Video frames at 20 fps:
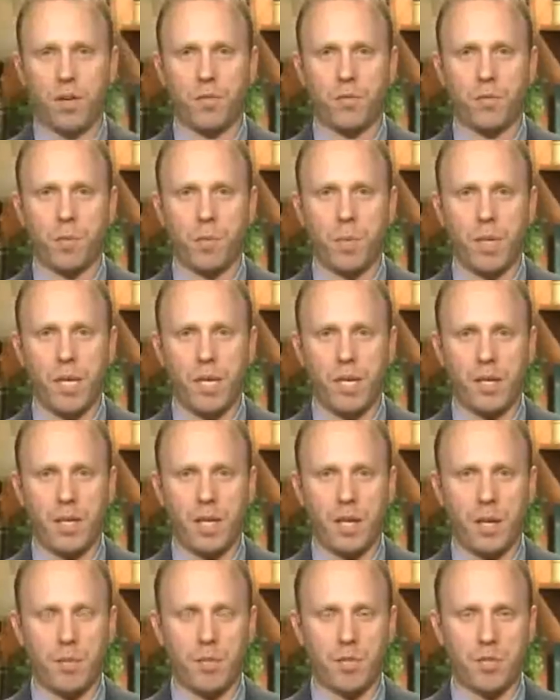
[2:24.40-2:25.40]
has
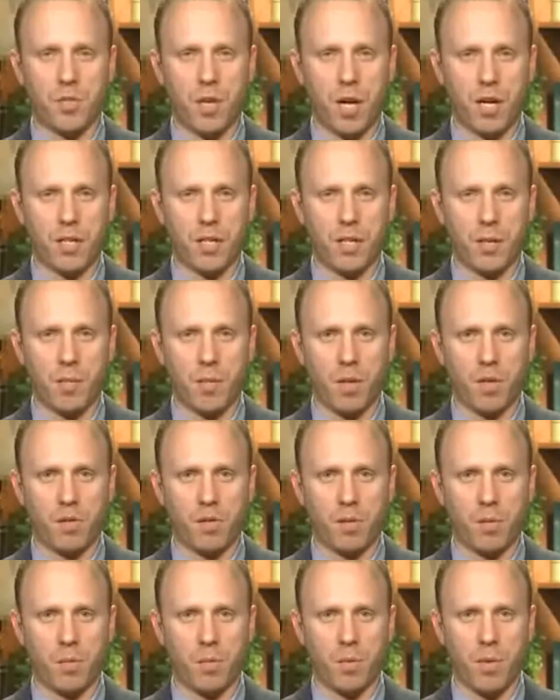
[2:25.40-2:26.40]
repeatedly obstructed
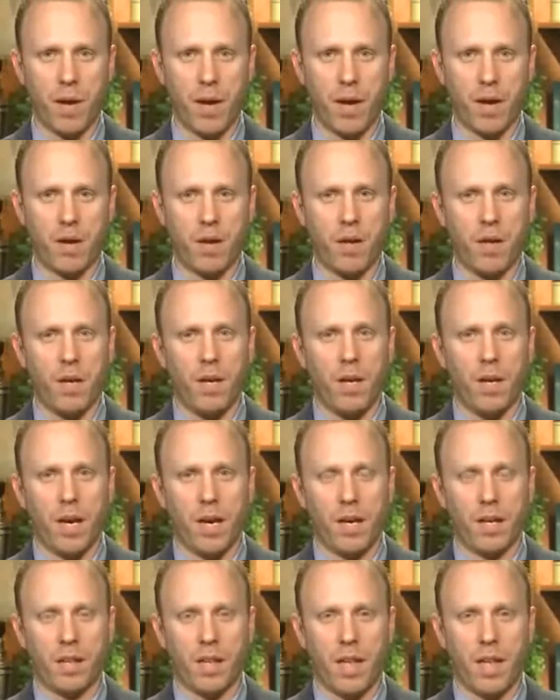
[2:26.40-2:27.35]
Muslim prayer and